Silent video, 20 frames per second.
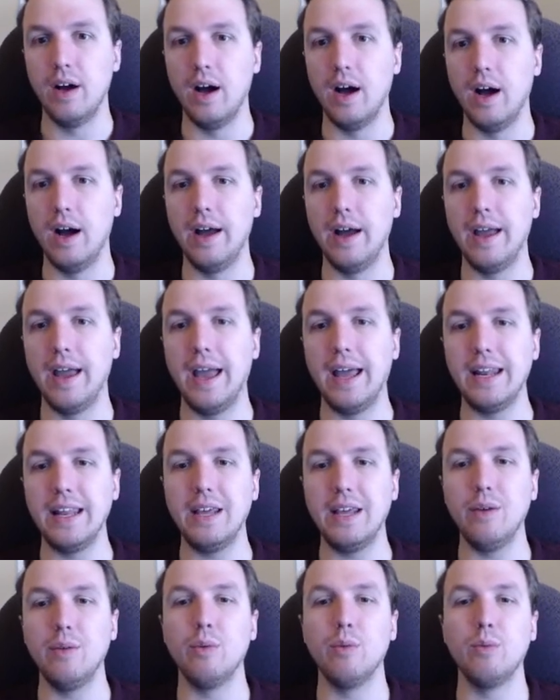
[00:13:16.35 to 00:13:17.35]

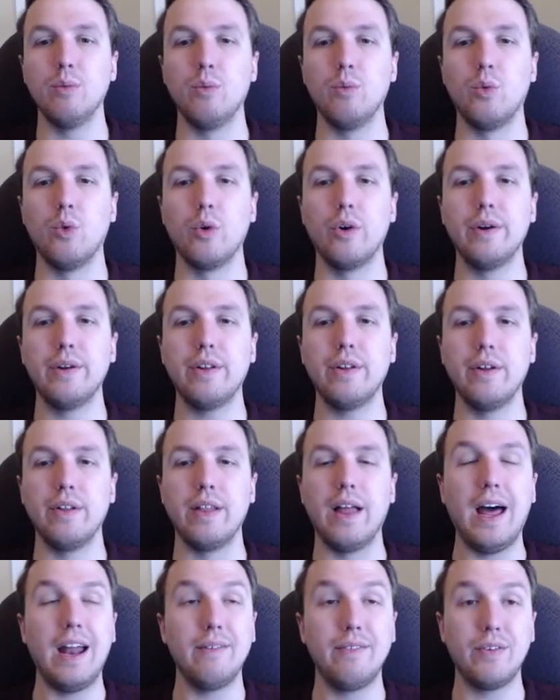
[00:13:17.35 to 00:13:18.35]
And he warned a
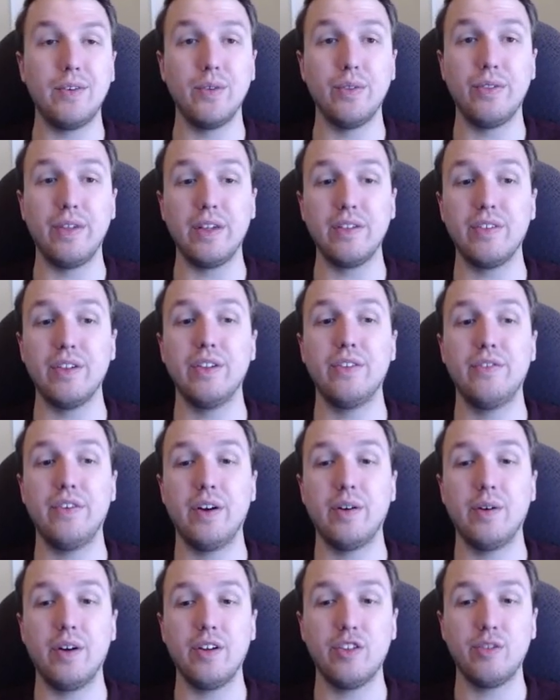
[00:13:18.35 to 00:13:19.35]
lot of different things in his
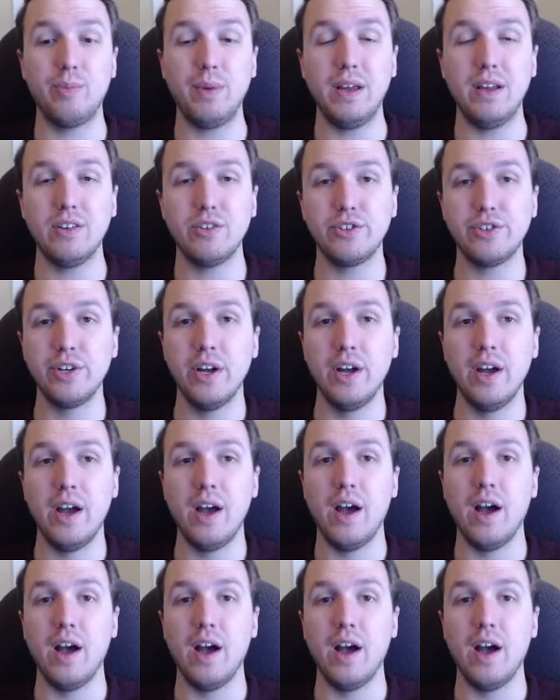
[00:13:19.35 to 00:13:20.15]
farewell speech.